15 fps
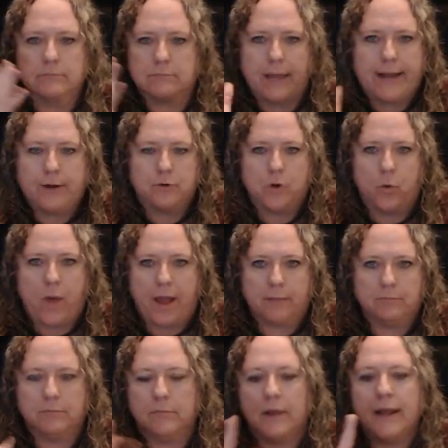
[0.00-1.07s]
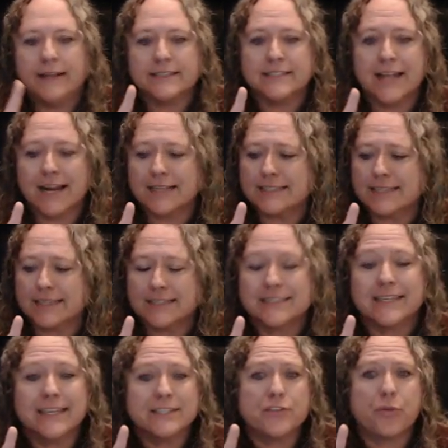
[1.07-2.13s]
I don't know why. And it's not a 6.
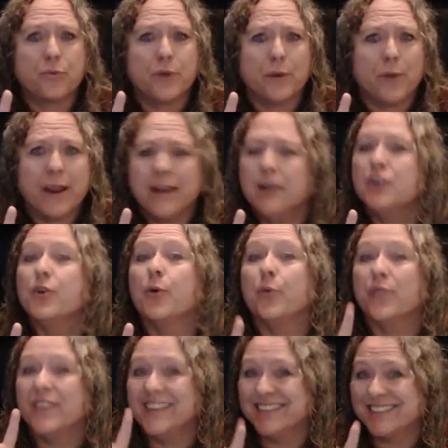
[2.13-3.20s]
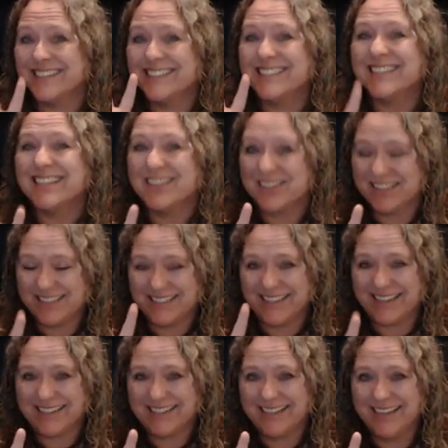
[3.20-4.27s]
It's a 3, right? No, this is the
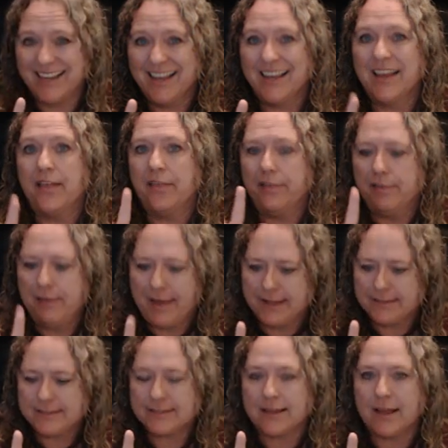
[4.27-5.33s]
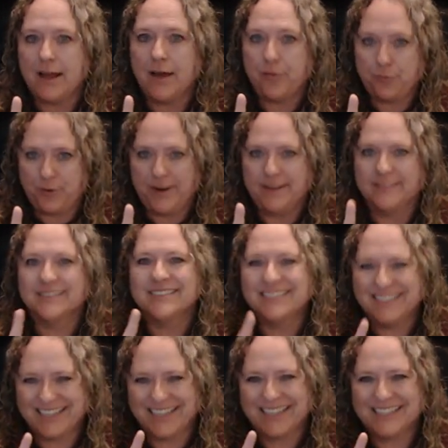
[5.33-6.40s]
6. That's a 3.
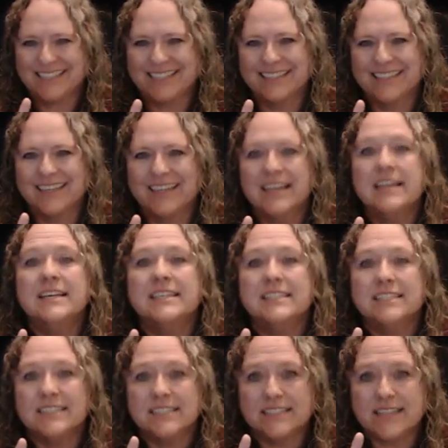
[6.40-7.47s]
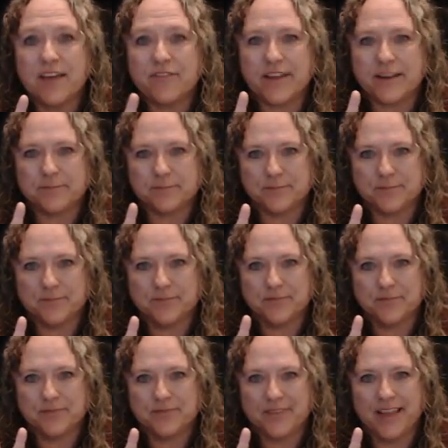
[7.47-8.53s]
6, 7,
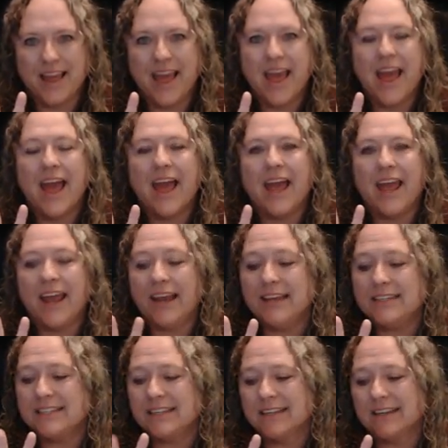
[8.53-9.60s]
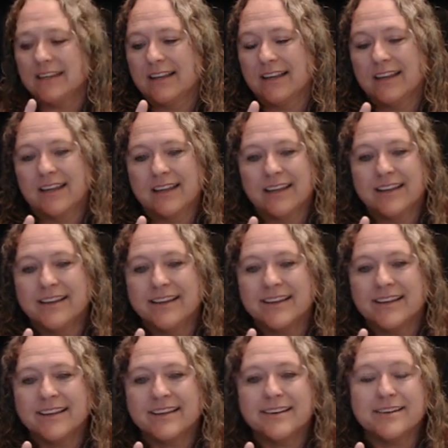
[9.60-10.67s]
8,
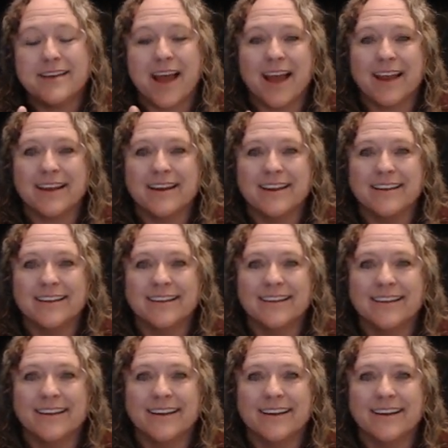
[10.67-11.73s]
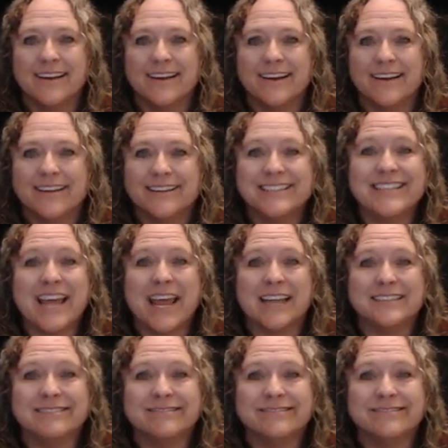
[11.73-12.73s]
9, 10.